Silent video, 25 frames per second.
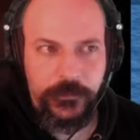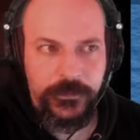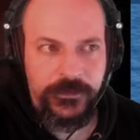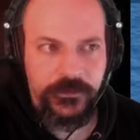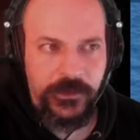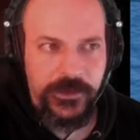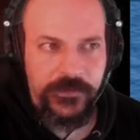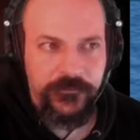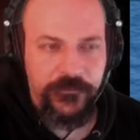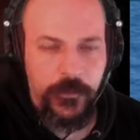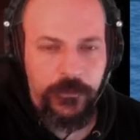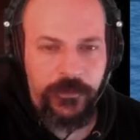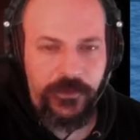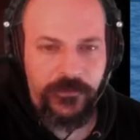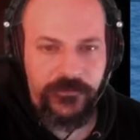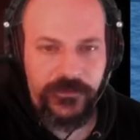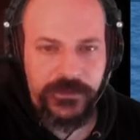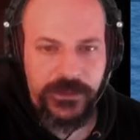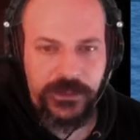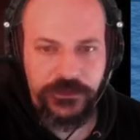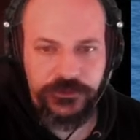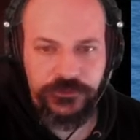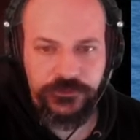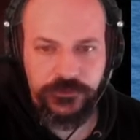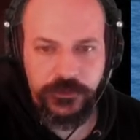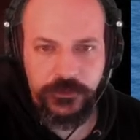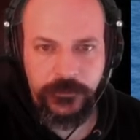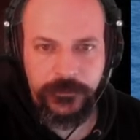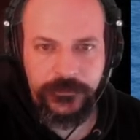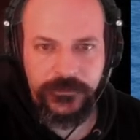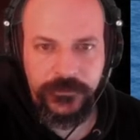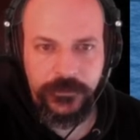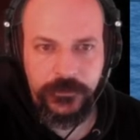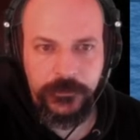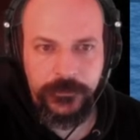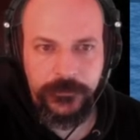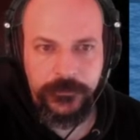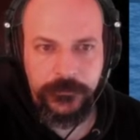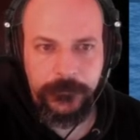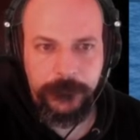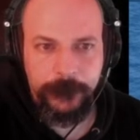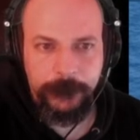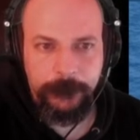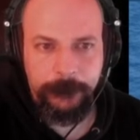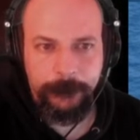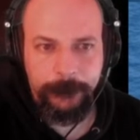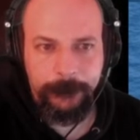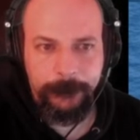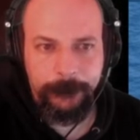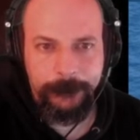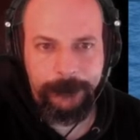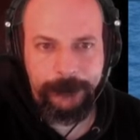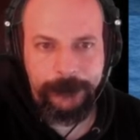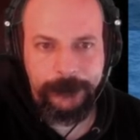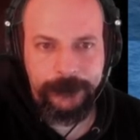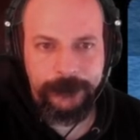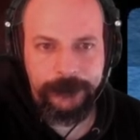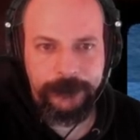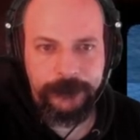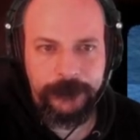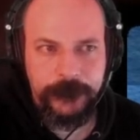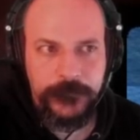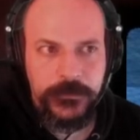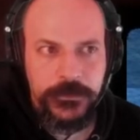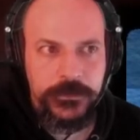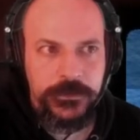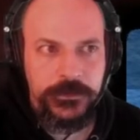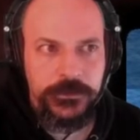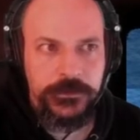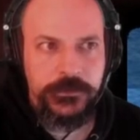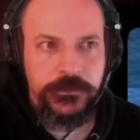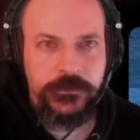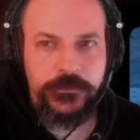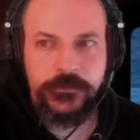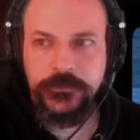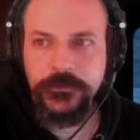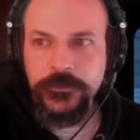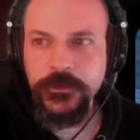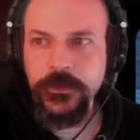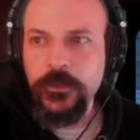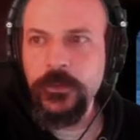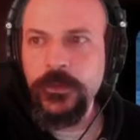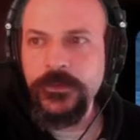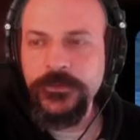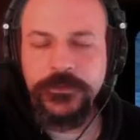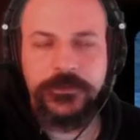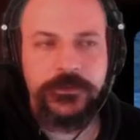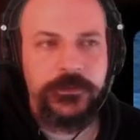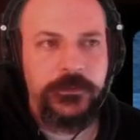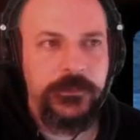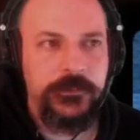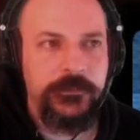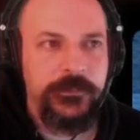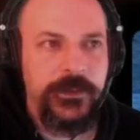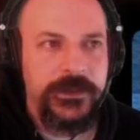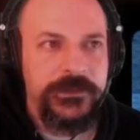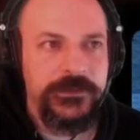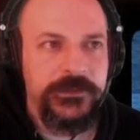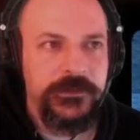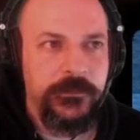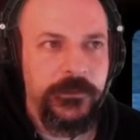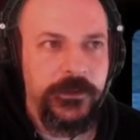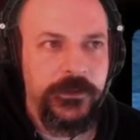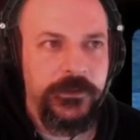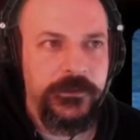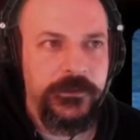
great for buffing our troops up. So what to do with battle mode